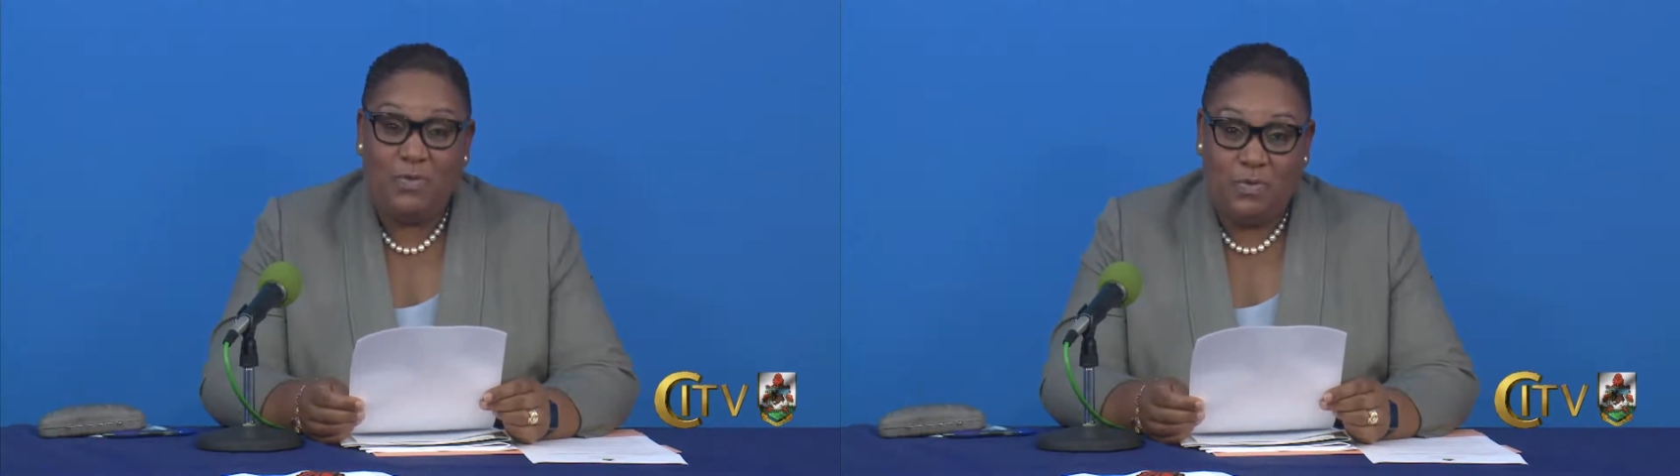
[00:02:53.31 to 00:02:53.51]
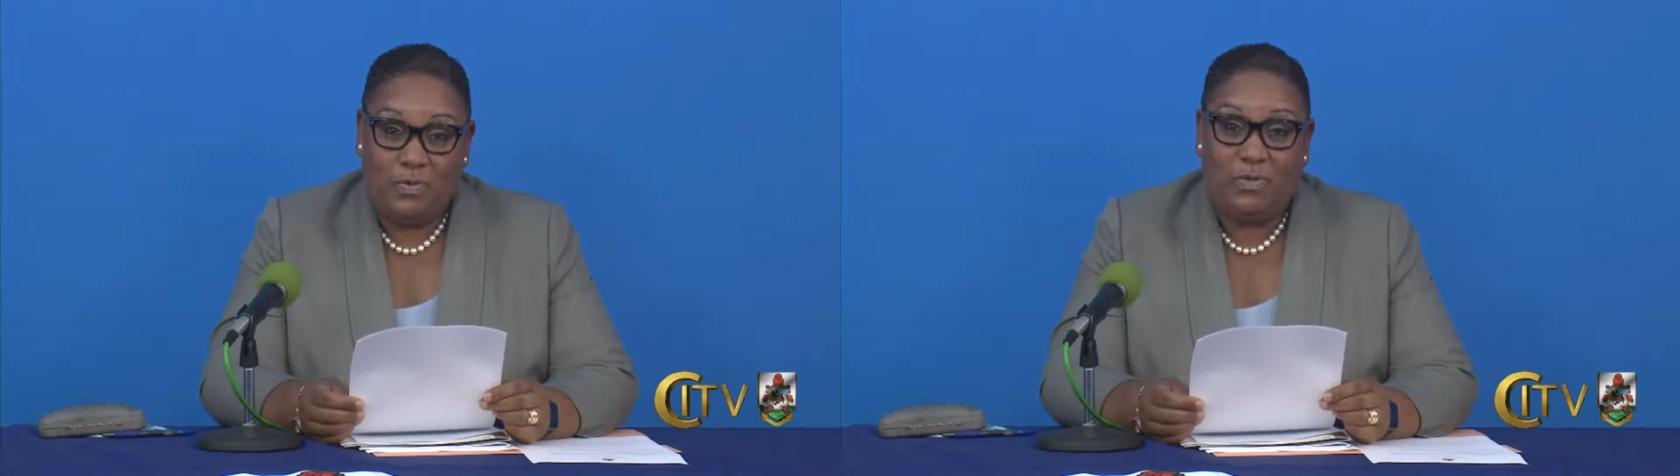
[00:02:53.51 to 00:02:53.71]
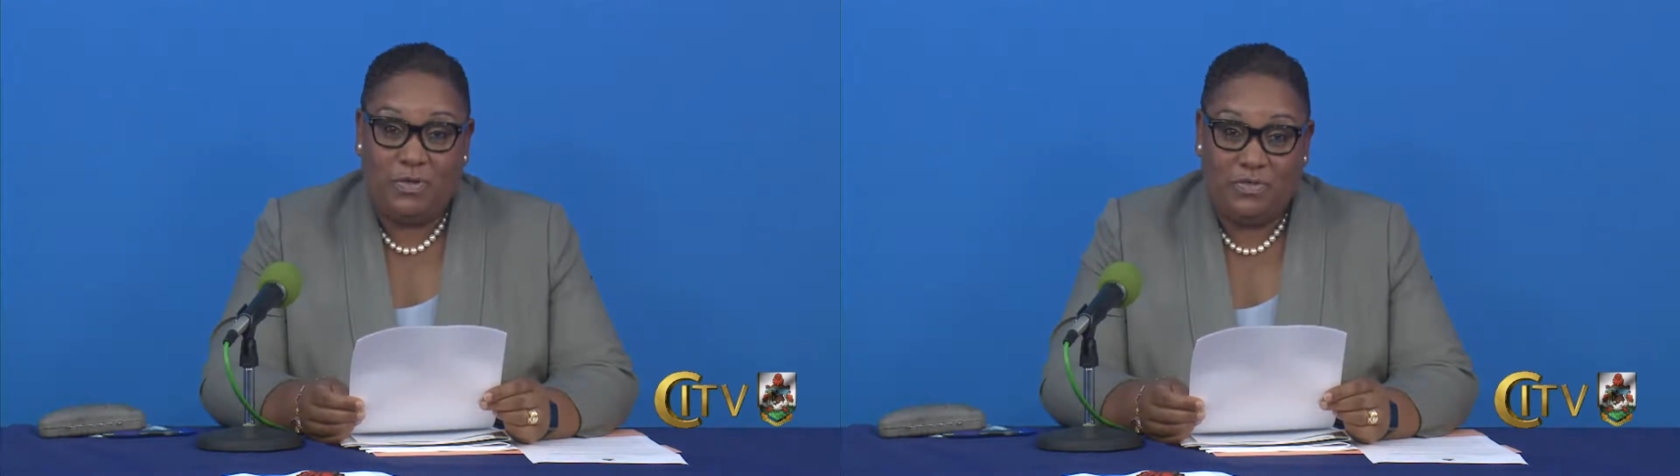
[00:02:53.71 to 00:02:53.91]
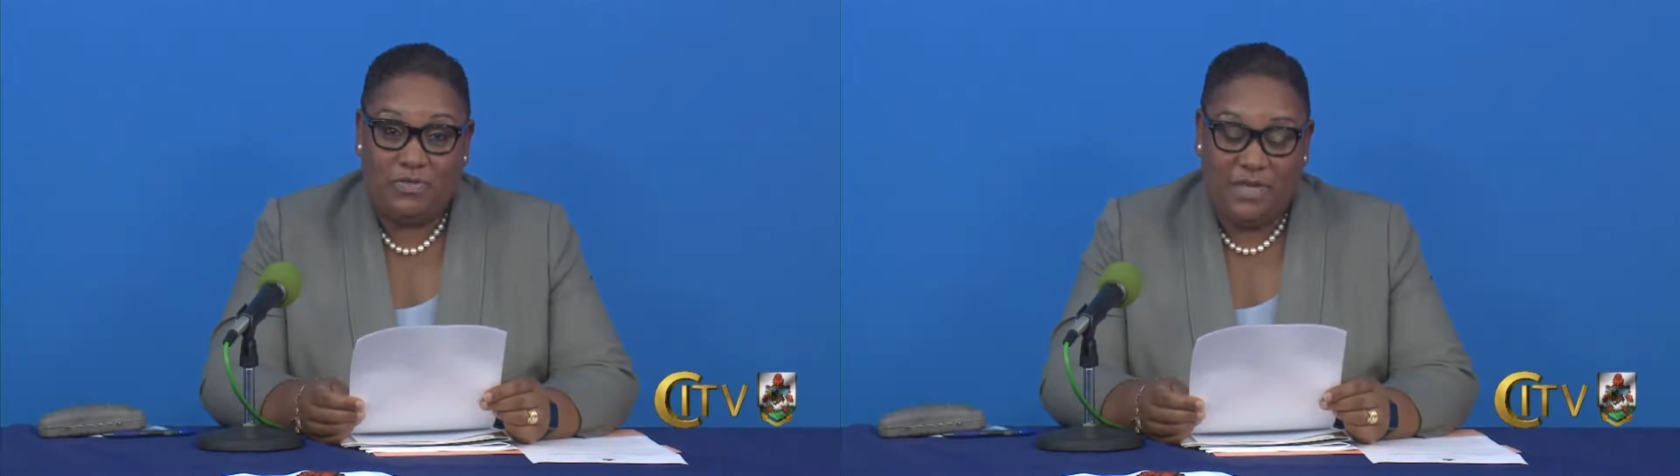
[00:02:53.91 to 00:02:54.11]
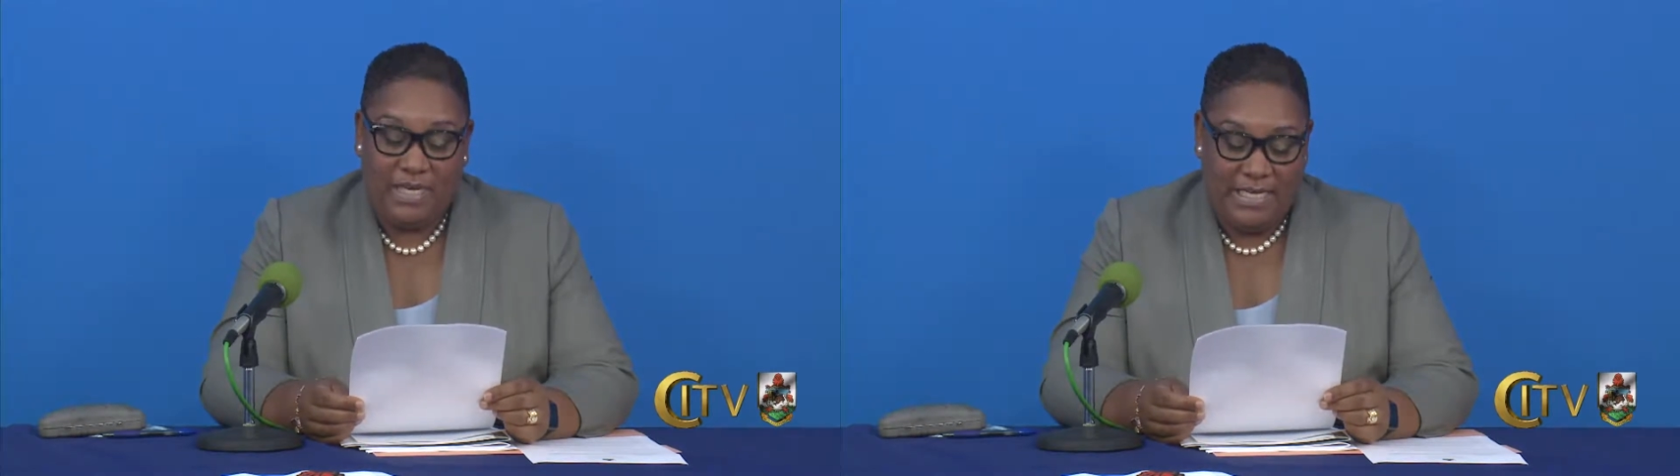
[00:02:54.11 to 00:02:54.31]
cohort of
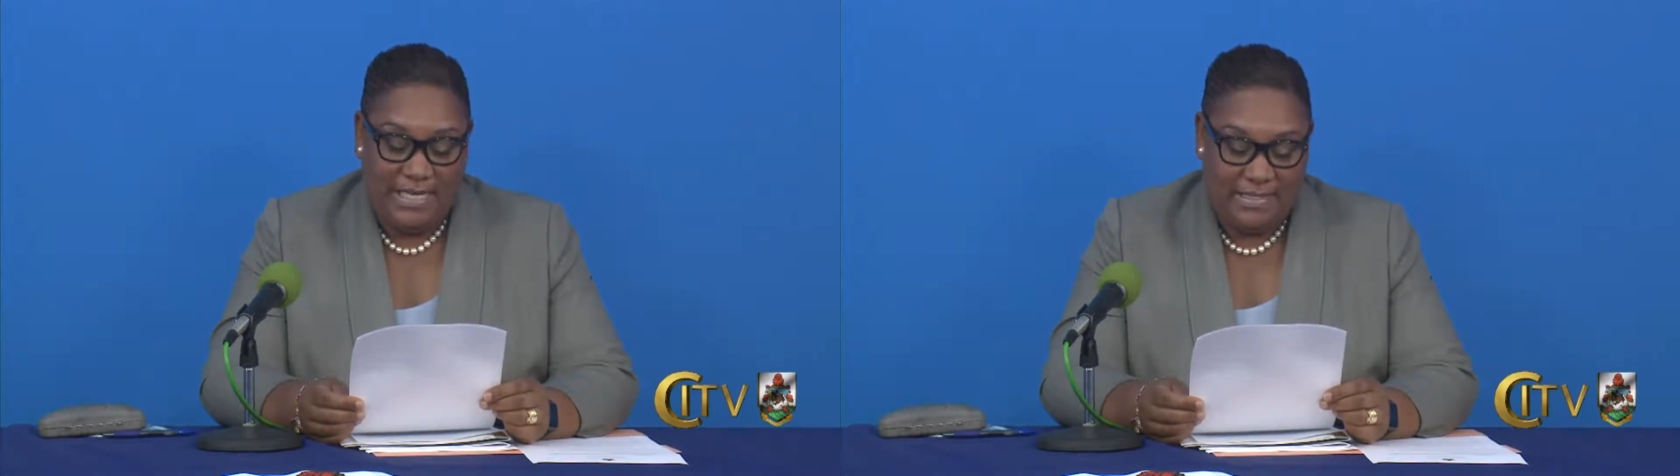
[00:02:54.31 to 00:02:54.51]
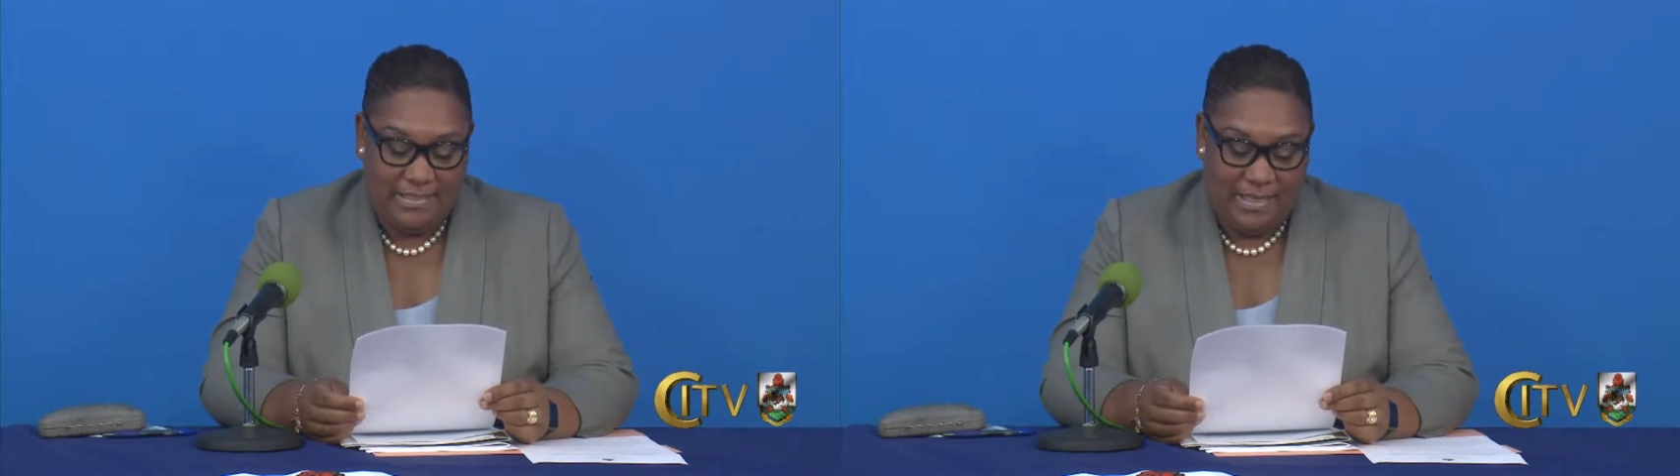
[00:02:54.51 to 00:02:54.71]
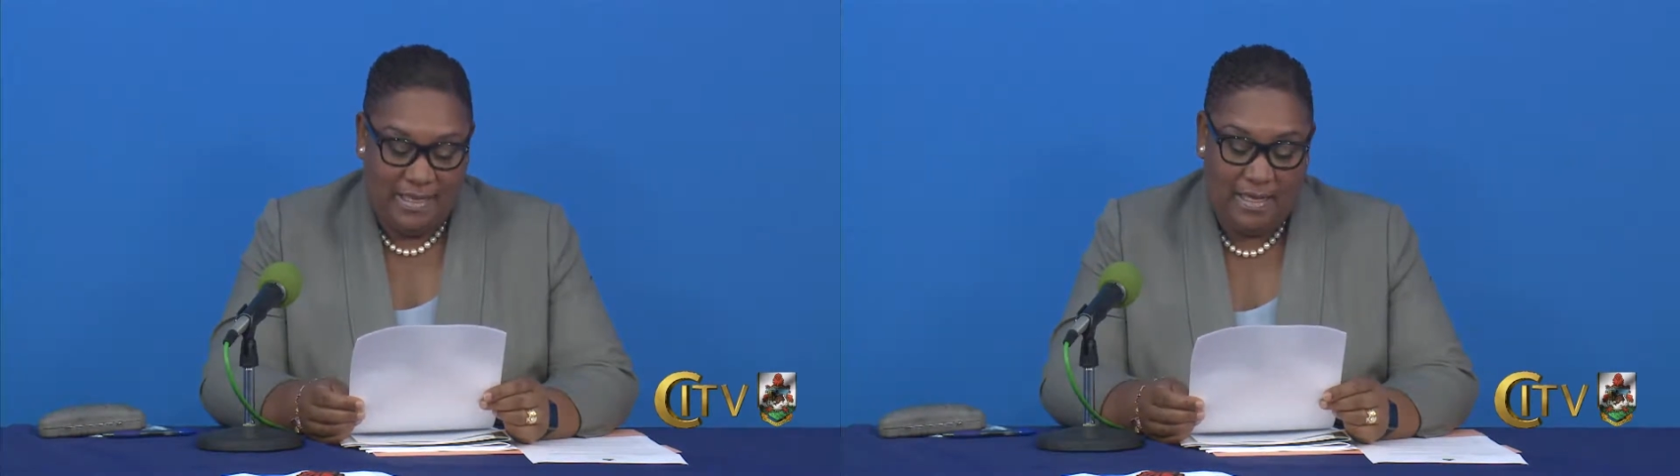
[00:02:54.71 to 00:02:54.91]
trainees,